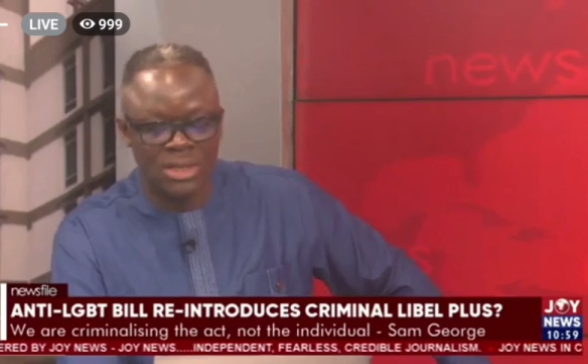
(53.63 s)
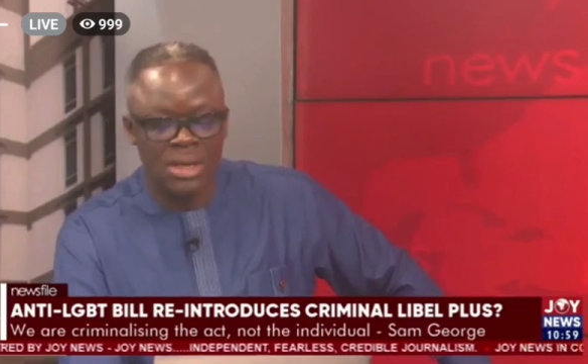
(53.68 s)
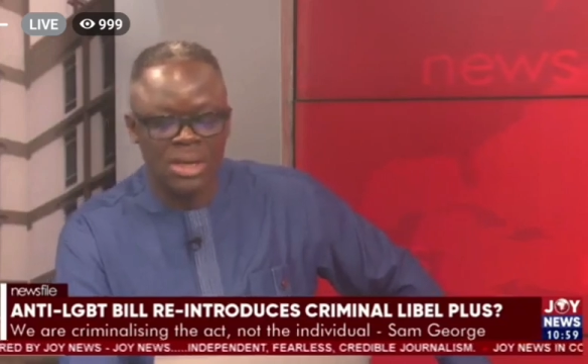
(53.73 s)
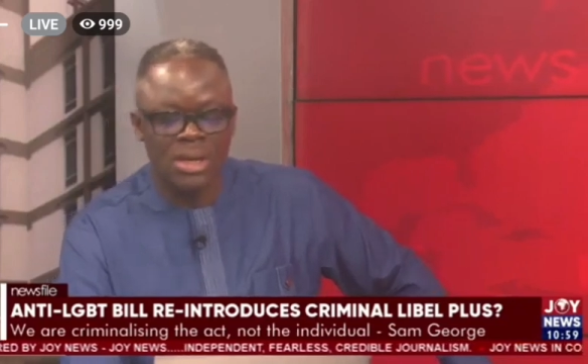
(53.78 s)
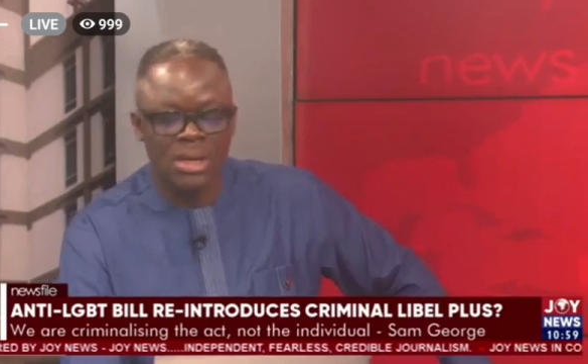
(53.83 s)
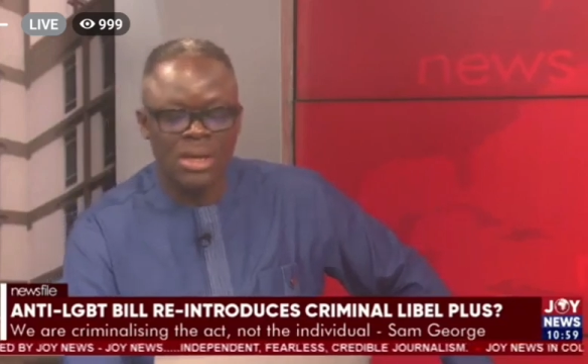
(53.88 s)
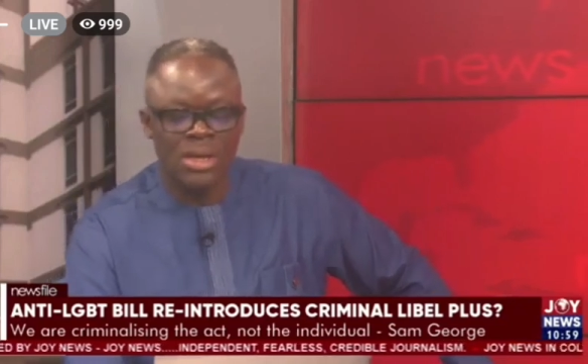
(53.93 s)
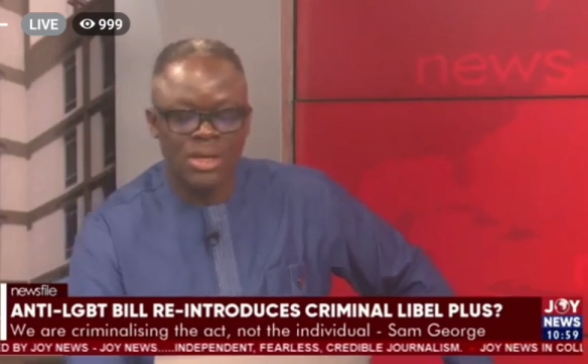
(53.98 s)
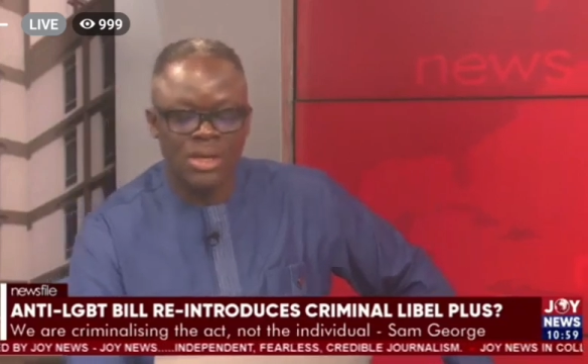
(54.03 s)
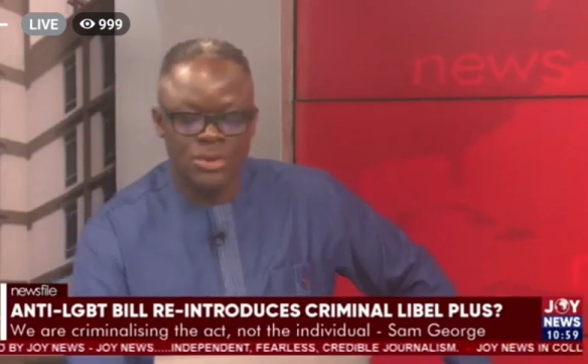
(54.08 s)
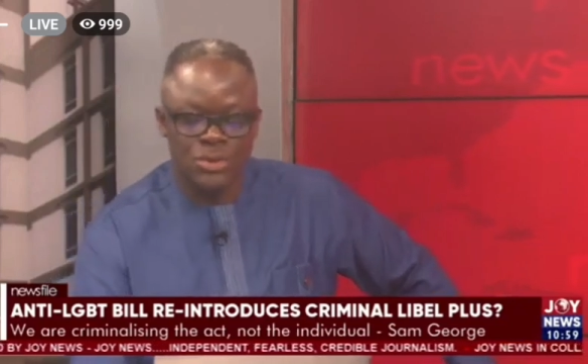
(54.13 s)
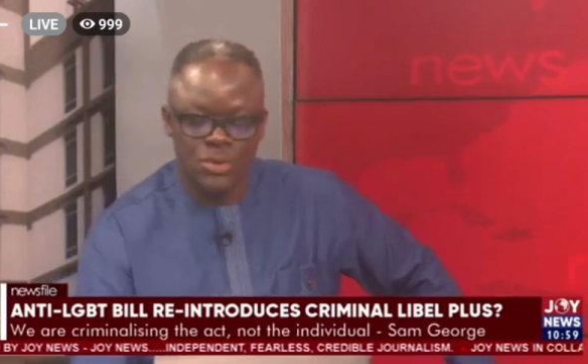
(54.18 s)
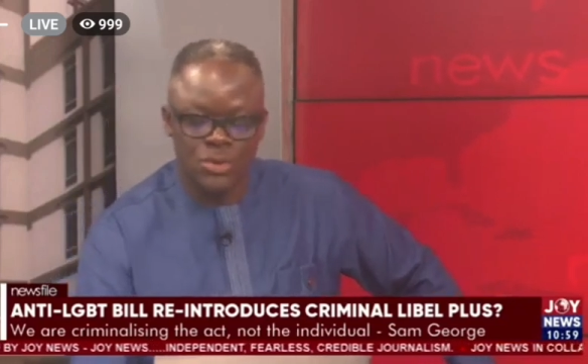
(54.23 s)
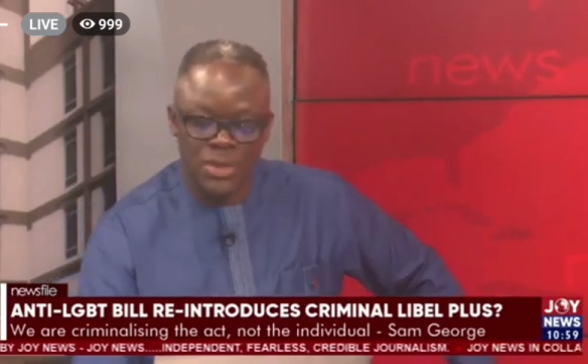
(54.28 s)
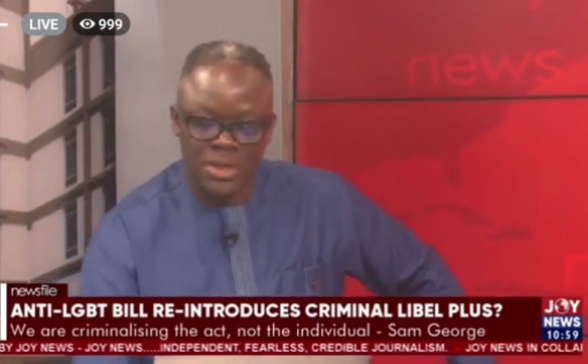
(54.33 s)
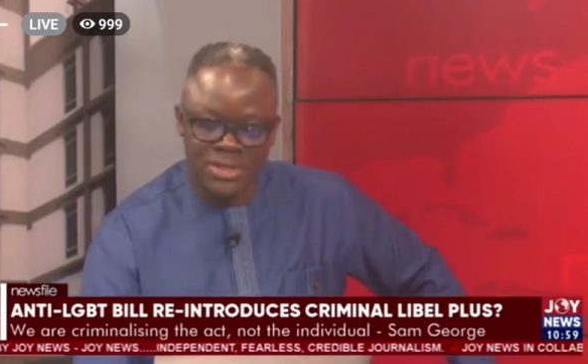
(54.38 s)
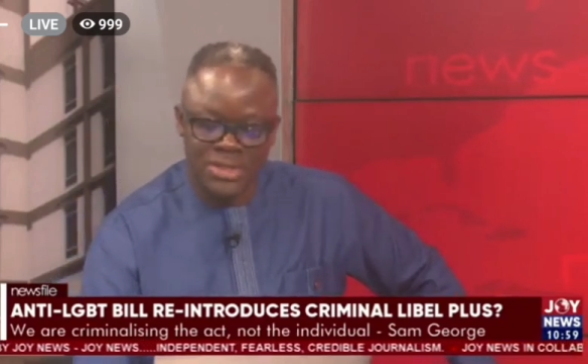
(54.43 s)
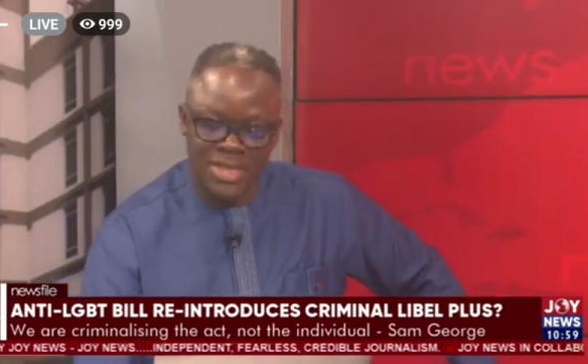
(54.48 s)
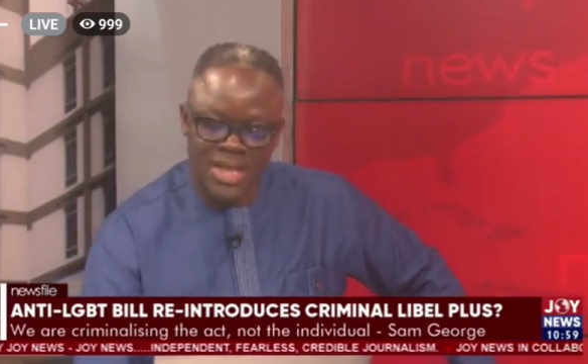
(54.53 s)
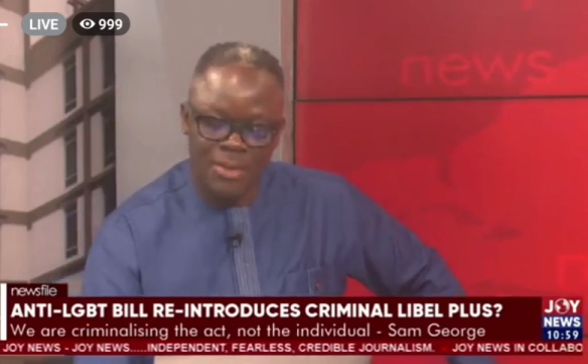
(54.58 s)
to a term
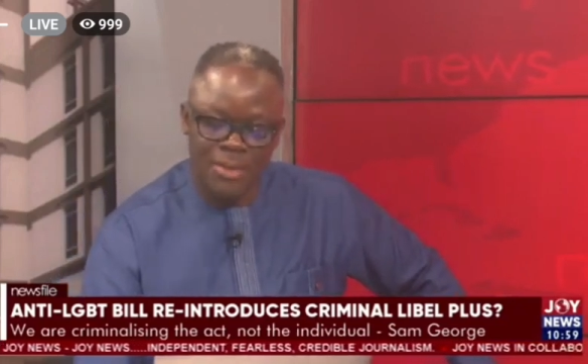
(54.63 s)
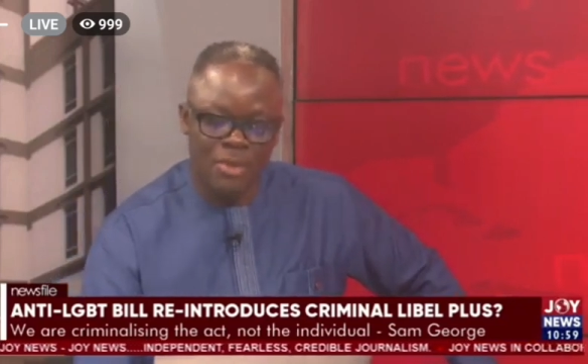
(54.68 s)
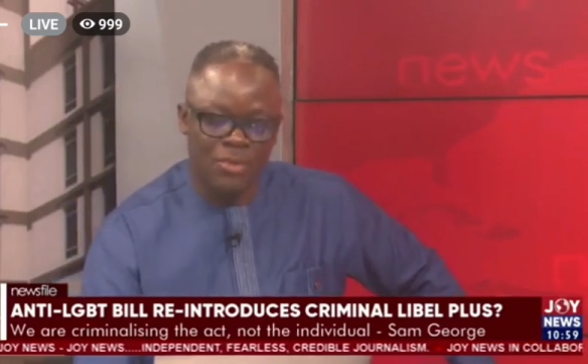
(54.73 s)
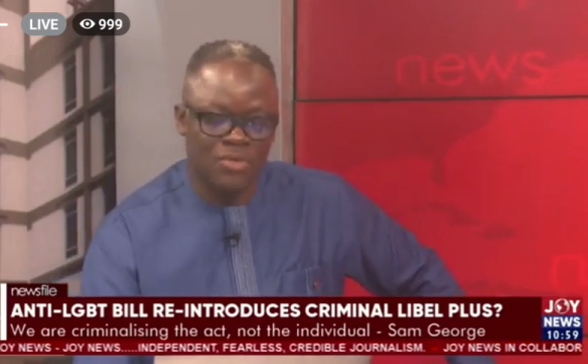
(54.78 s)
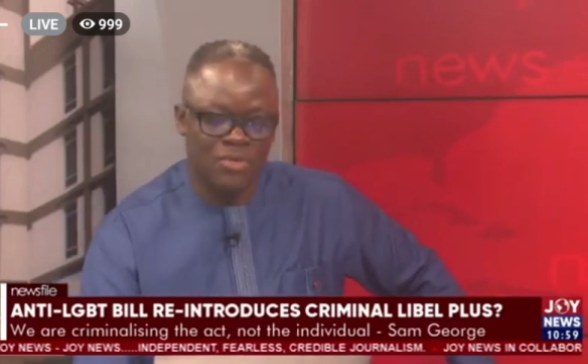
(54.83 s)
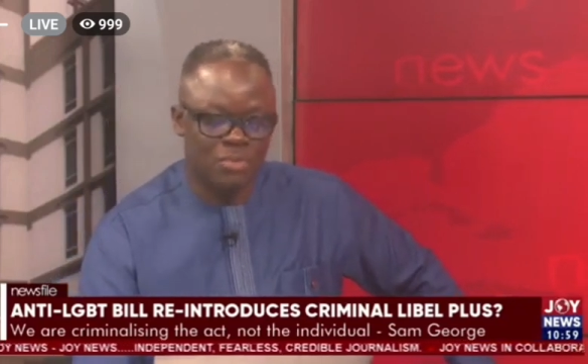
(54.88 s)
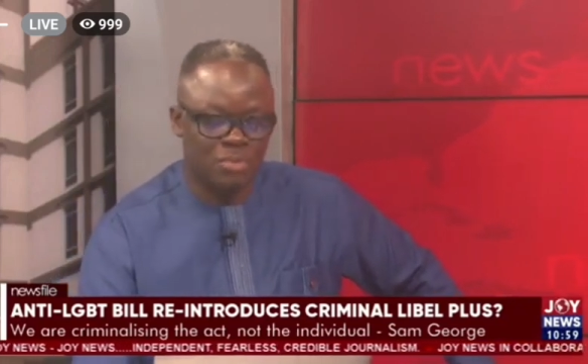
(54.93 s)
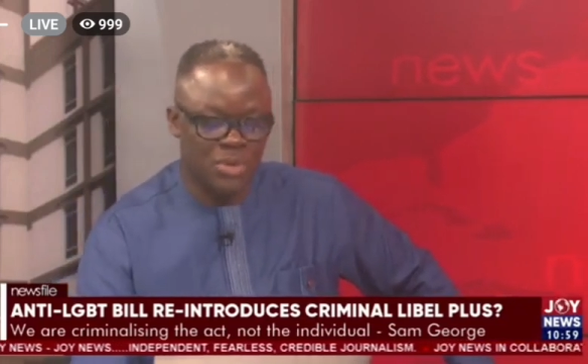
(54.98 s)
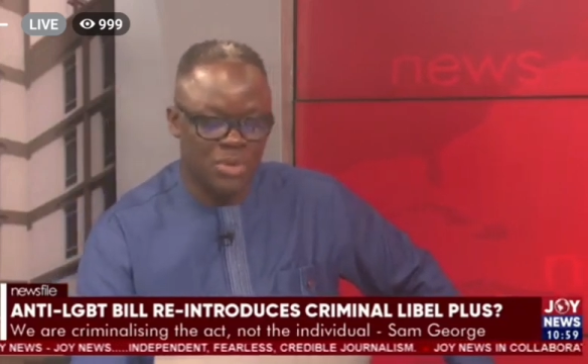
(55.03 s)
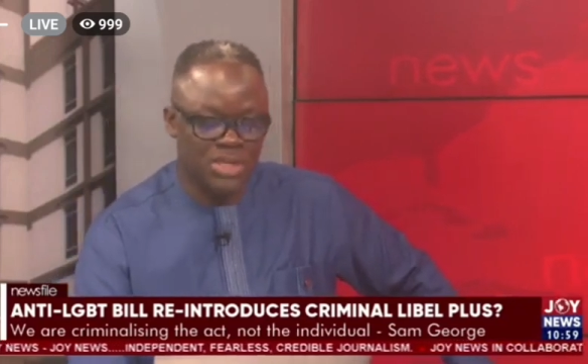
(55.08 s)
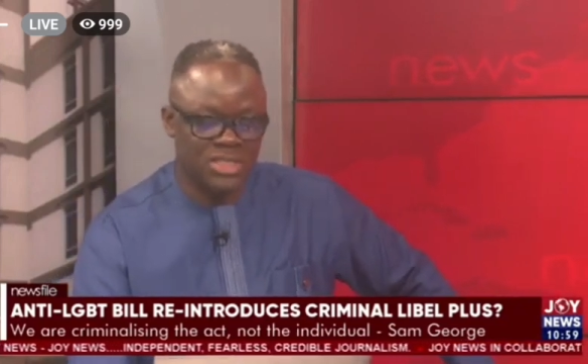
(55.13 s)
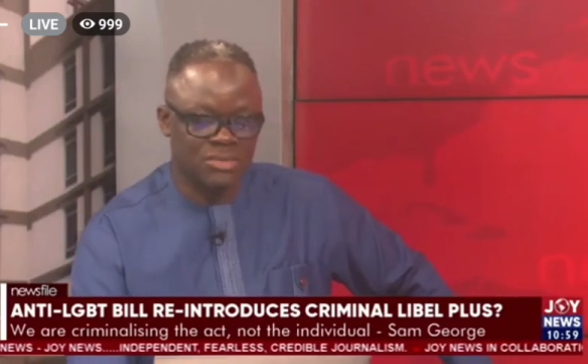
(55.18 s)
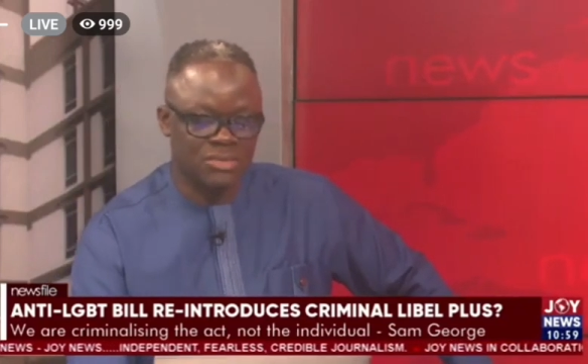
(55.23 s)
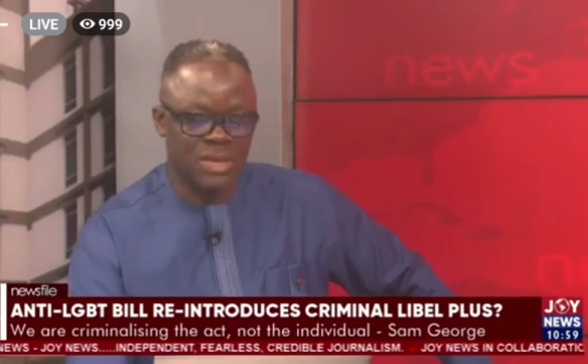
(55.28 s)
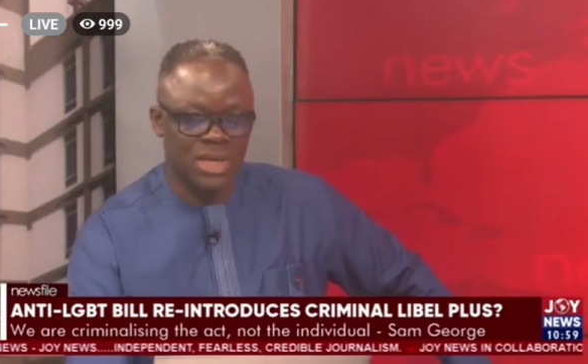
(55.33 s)
of imprisonment not